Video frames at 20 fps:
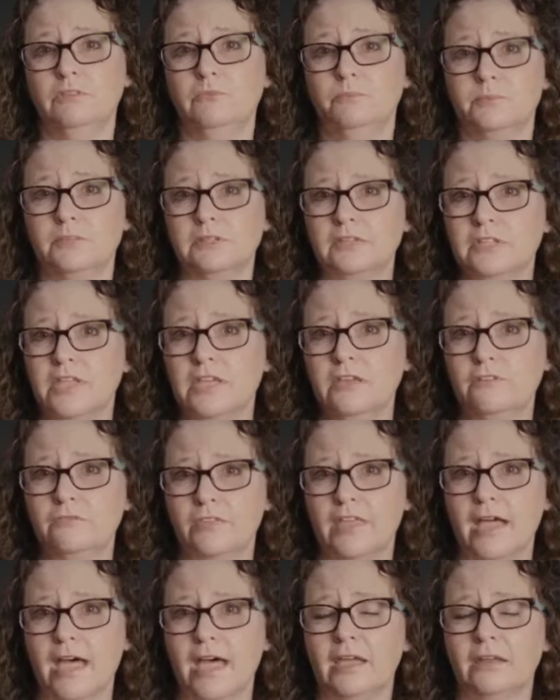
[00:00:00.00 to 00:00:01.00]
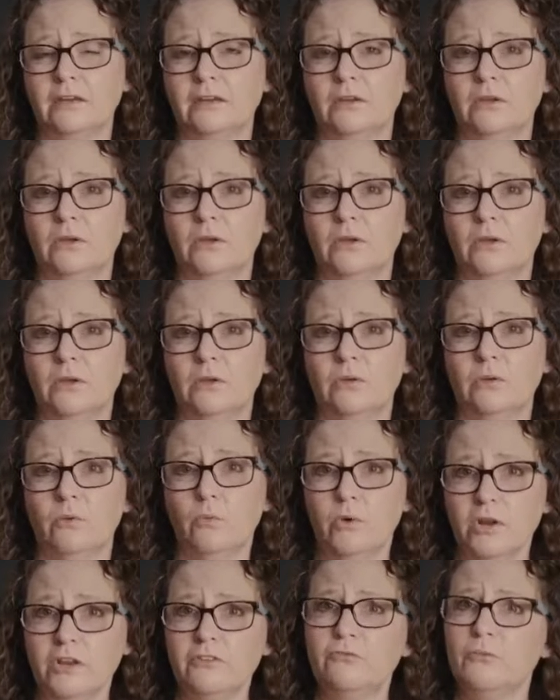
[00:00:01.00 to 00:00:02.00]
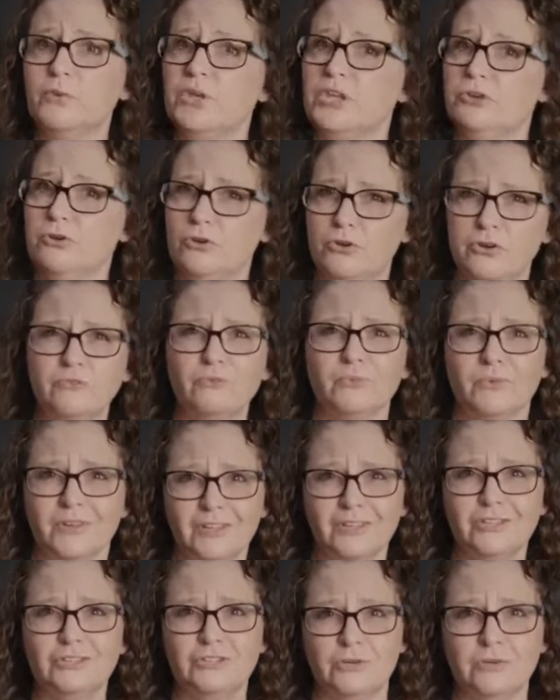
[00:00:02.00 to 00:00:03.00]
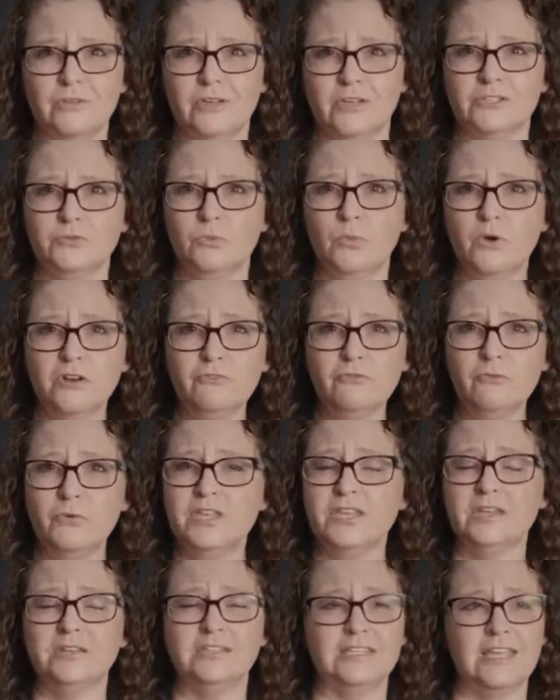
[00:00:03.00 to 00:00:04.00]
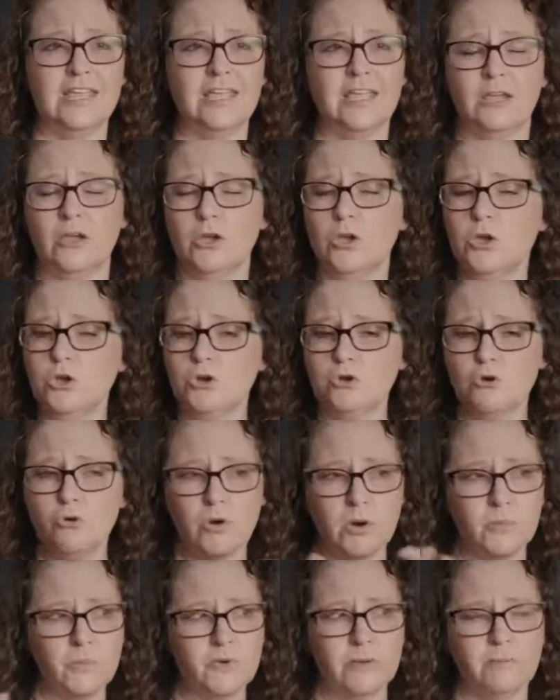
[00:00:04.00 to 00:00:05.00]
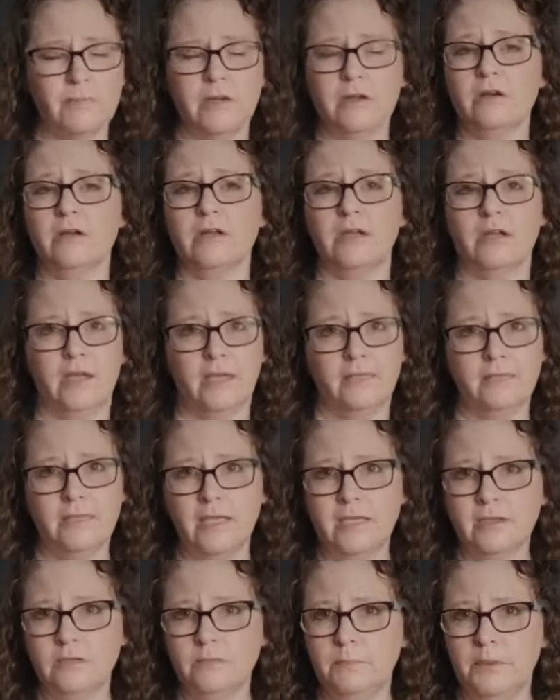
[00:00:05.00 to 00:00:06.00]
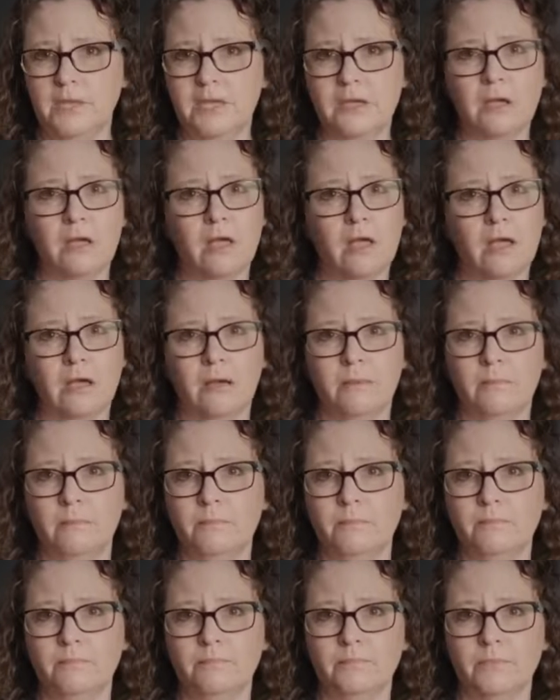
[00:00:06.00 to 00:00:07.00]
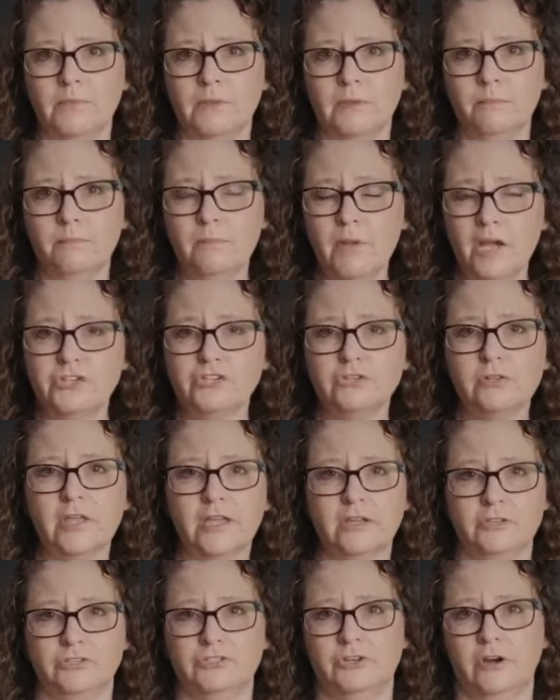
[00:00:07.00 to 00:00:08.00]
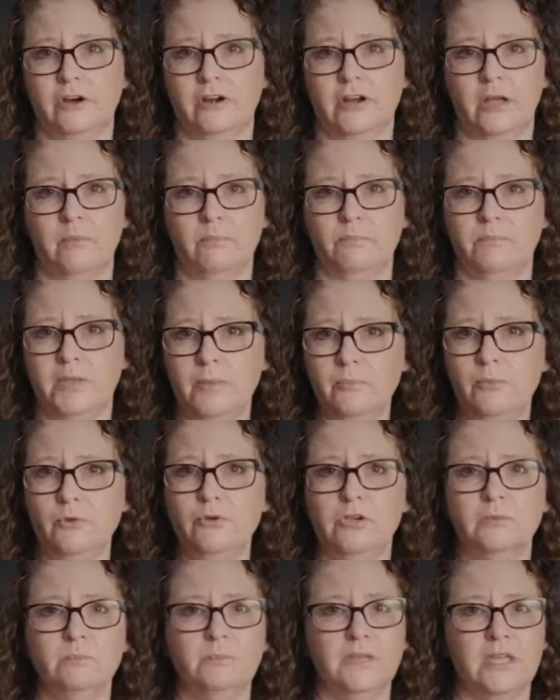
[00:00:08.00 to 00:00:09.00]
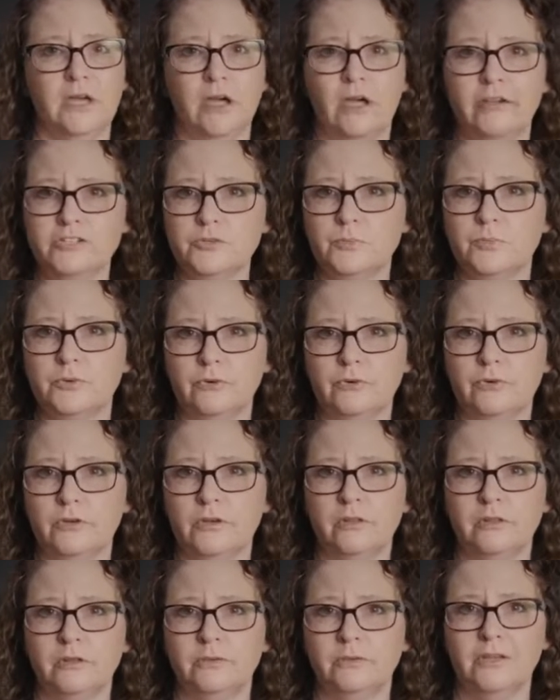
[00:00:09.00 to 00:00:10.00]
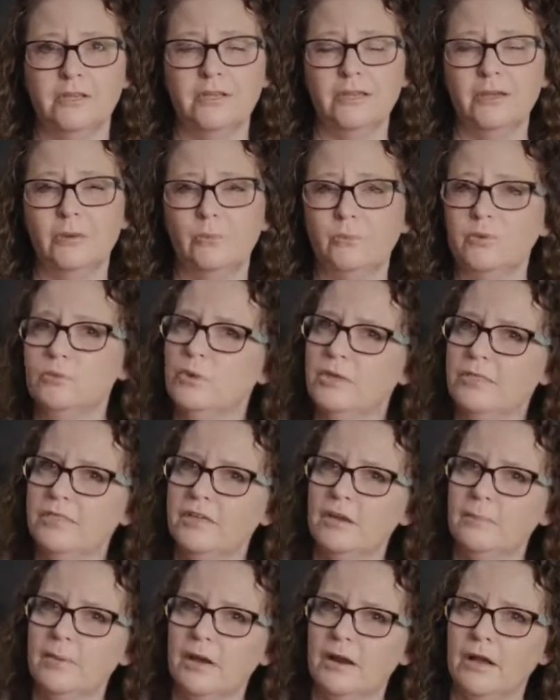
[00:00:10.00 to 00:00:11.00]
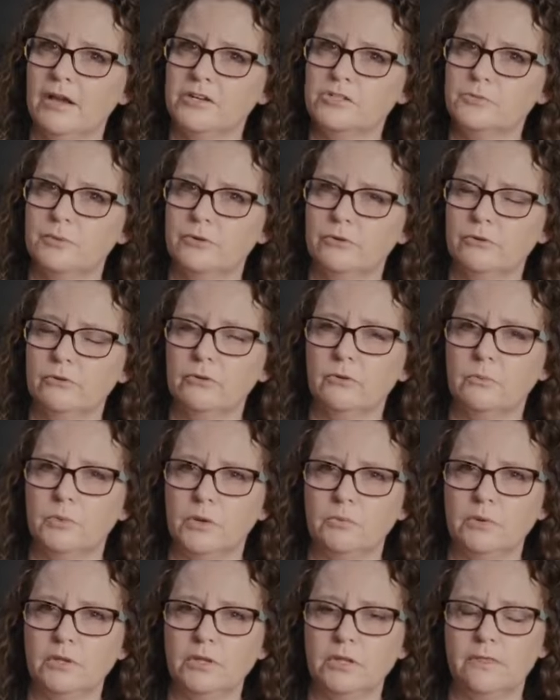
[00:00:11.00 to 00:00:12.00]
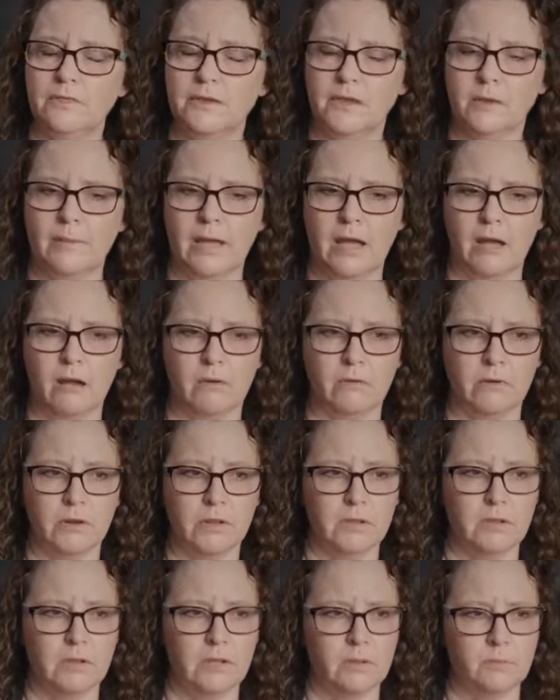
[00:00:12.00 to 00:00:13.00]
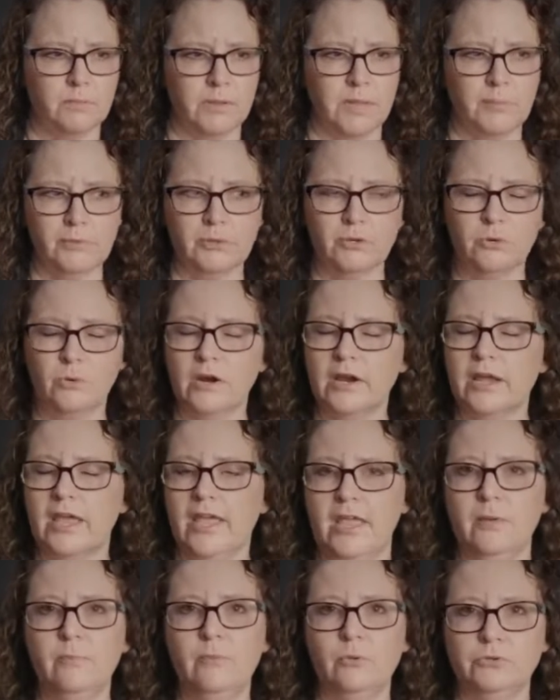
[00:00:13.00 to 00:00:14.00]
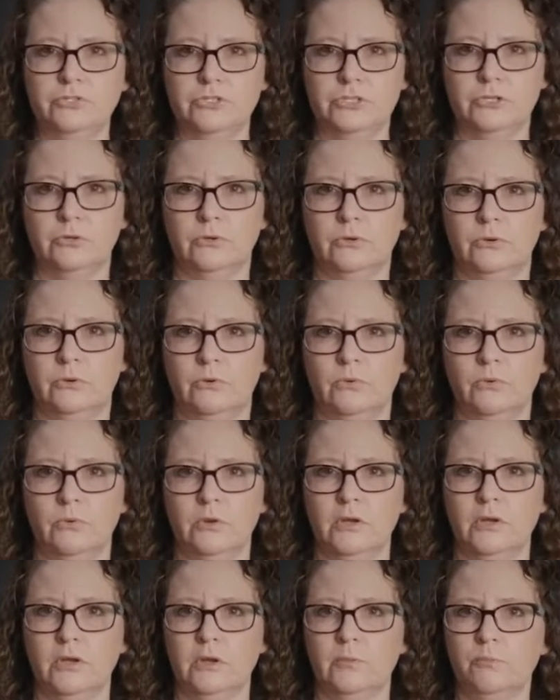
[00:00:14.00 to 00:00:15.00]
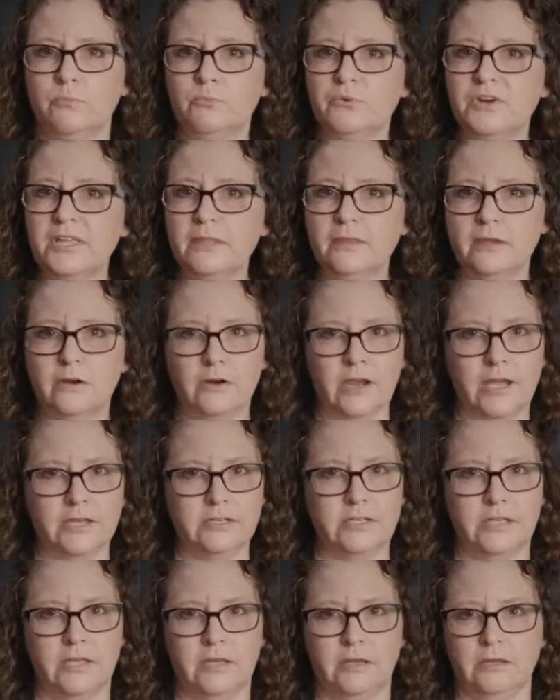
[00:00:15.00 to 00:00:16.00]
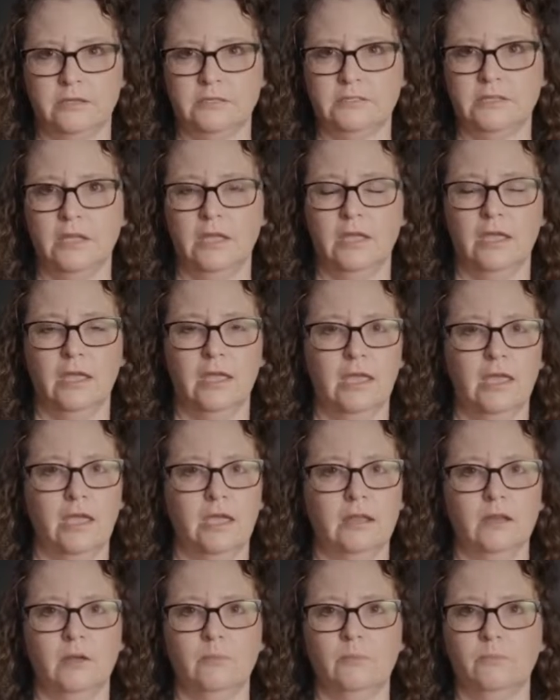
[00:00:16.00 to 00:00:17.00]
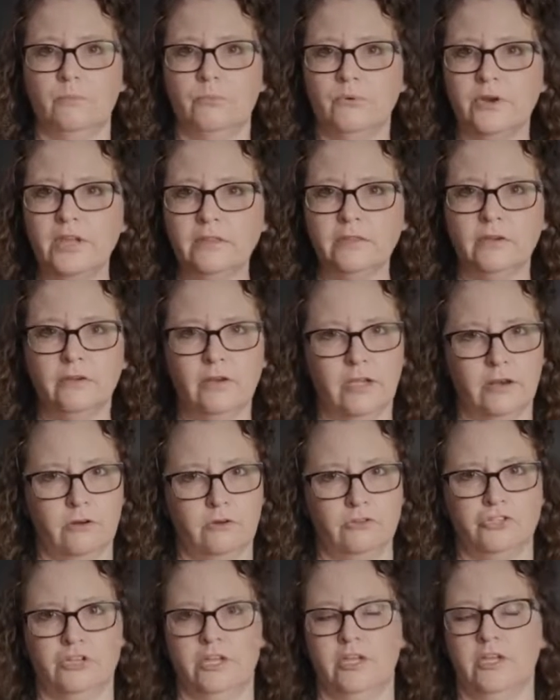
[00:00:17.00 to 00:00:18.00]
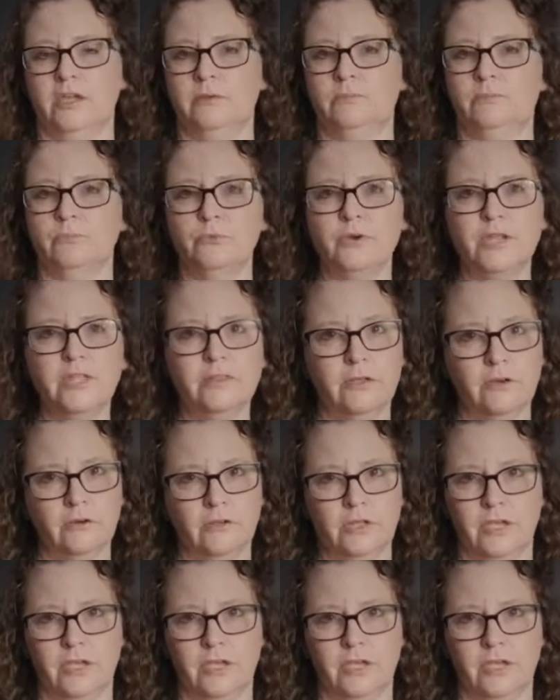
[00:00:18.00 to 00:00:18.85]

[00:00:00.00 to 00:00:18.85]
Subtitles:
This belief that, what if we could really do this? What if we could take corporate America and they could become much like a startup? People could be entrepreneurial. And when we think about entrepreneurial, we really think about people who are able to bring their ideas and bring their energy and bring their